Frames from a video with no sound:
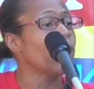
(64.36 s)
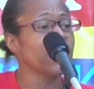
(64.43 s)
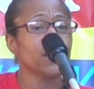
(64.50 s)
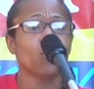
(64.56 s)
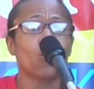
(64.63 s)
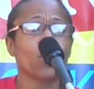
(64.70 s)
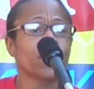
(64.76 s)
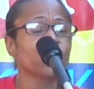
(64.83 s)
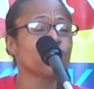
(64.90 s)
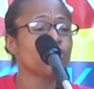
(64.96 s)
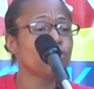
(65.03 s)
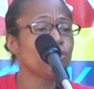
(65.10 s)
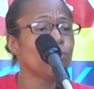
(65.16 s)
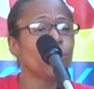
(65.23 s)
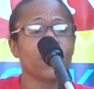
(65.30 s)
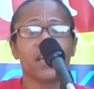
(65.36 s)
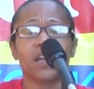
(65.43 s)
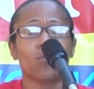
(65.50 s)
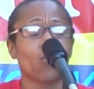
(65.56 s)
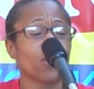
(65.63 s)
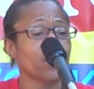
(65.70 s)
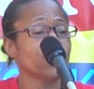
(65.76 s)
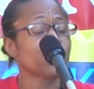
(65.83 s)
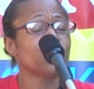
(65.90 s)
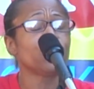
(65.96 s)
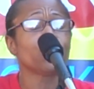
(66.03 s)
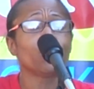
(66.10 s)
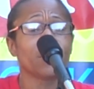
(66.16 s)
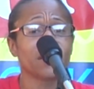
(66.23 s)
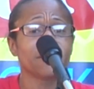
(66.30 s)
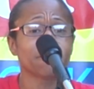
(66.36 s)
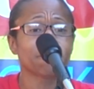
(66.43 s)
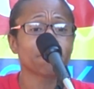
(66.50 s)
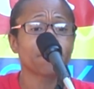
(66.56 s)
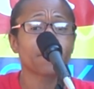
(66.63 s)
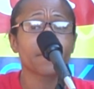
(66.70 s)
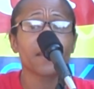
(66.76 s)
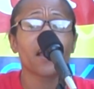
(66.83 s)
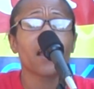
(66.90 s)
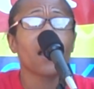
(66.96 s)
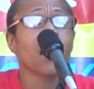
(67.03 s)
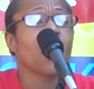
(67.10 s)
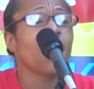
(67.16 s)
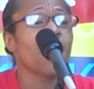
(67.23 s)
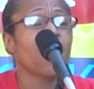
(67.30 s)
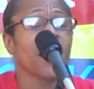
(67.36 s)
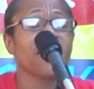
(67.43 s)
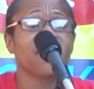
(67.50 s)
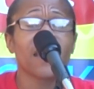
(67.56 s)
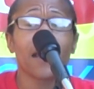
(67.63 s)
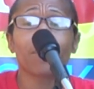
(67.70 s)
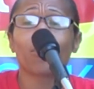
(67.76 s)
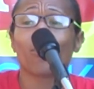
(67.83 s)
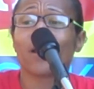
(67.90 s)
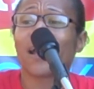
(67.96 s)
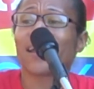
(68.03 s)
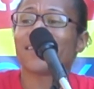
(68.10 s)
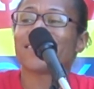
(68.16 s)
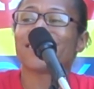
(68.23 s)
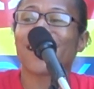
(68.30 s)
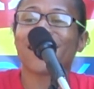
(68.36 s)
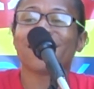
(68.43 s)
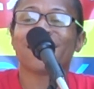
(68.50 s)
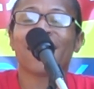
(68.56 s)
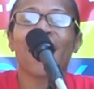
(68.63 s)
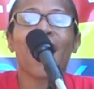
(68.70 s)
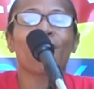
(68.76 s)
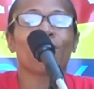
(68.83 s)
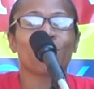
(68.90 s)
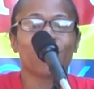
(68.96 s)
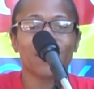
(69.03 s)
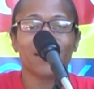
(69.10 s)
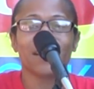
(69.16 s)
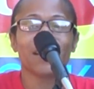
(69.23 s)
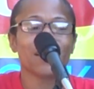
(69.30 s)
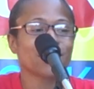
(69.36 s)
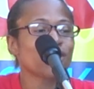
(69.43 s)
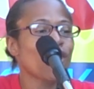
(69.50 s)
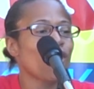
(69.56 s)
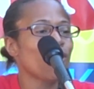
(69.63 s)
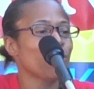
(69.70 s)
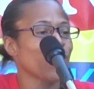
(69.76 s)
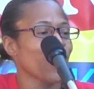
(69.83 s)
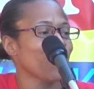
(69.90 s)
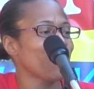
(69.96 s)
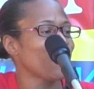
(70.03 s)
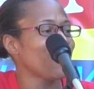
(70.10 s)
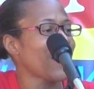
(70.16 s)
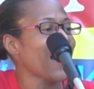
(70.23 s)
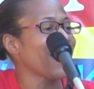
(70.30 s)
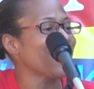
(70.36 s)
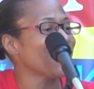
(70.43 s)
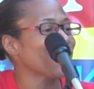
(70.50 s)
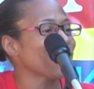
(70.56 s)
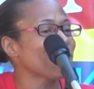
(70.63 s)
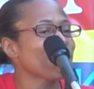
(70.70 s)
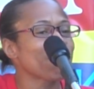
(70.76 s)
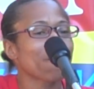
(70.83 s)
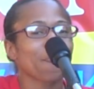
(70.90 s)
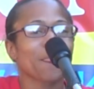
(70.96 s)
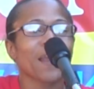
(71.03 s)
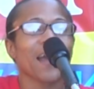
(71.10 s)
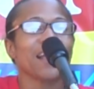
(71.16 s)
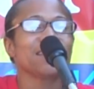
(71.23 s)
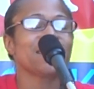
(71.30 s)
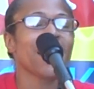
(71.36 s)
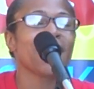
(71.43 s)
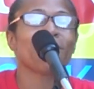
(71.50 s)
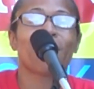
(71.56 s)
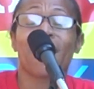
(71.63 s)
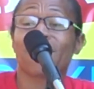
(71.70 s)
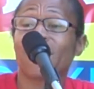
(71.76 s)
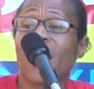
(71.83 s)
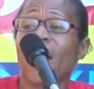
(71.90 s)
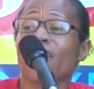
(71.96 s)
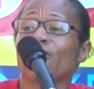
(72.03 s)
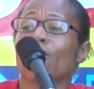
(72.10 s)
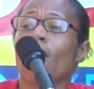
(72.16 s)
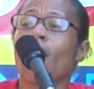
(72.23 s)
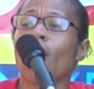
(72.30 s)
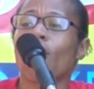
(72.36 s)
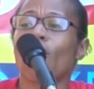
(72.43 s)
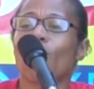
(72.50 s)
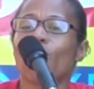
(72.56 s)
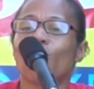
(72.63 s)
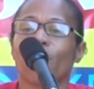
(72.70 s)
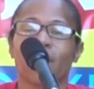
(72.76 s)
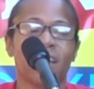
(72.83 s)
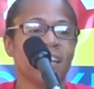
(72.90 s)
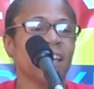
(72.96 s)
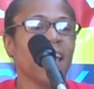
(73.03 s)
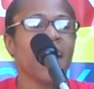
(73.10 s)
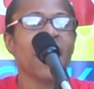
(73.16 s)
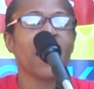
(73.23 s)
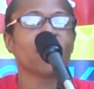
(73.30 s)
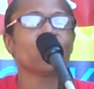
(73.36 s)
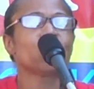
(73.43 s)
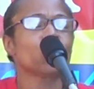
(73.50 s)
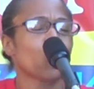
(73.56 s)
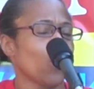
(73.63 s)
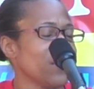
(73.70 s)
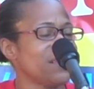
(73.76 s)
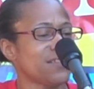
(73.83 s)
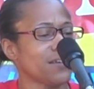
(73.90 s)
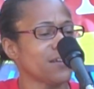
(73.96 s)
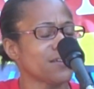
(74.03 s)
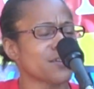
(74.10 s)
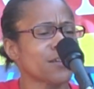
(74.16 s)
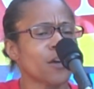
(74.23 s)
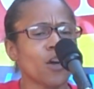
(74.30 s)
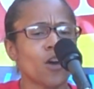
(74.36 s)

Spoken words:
what he wanted to do when he wanted to do it. At that point, I decided that I would be his home care provider. Take my father home where he had choices,